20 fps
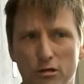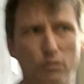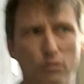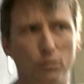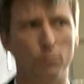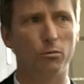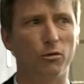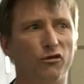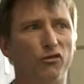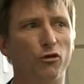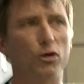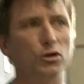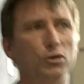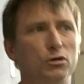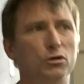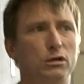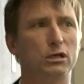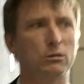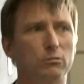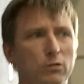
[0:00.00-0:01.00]
do mm-hmm. before
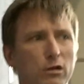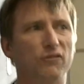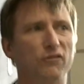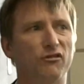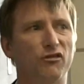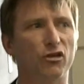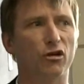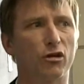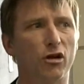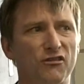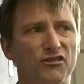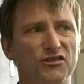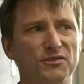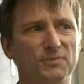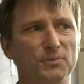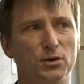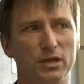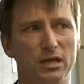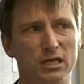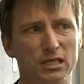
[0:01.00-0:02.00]
you can really feel
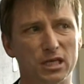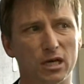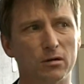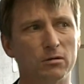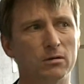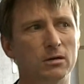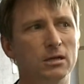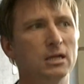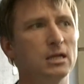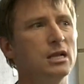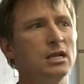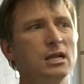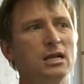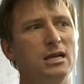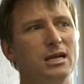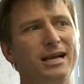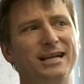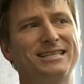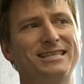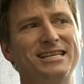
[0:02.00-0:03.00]
comfortable with it. So
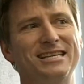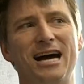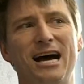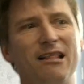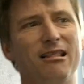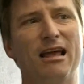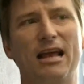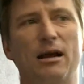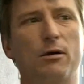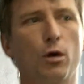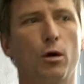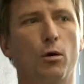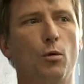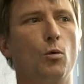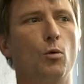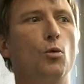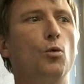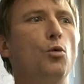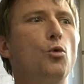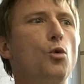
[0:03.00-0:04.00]
it's not like we're
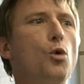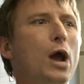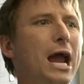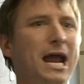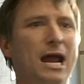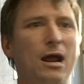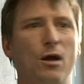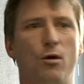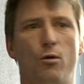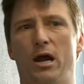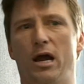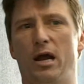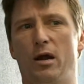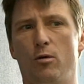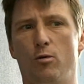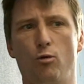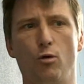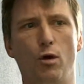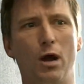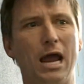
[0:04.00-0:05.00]
way,
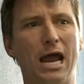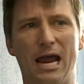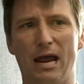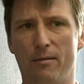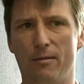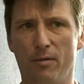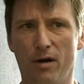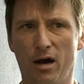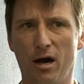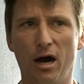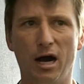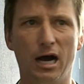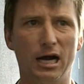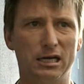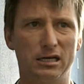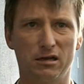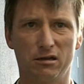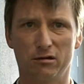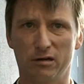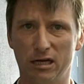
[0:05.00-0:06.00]
way, way
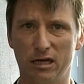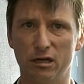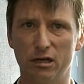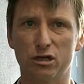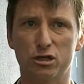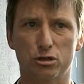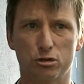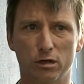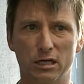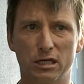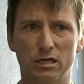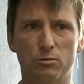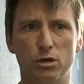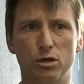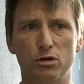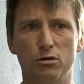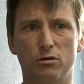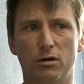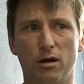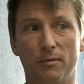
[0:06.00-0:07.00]
behind other industries
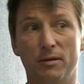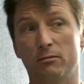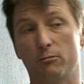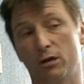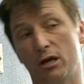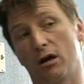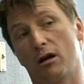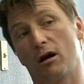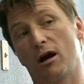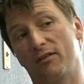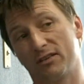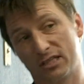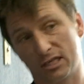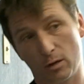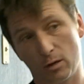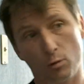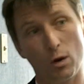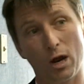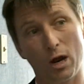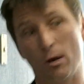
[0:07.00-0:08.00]
when you, I mean, we are
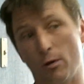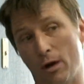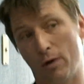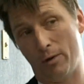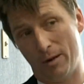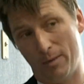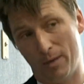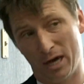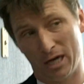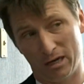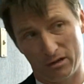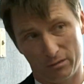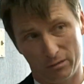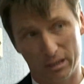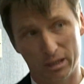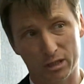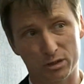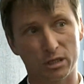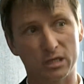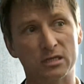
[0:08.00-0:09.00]
obviously way, way, way yeah. behind
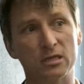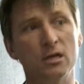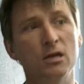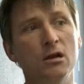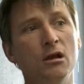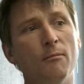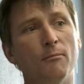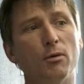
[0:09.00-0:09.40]
other industries.